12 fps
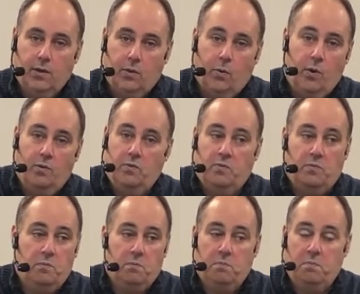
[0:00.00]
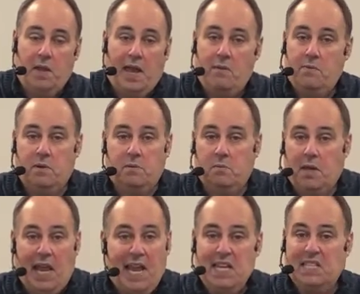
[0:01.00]
or of having
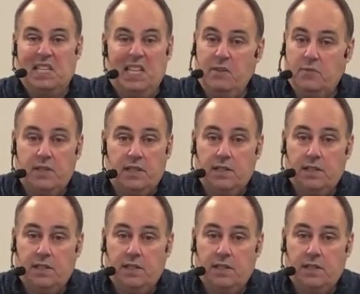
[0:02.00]
hands lifted.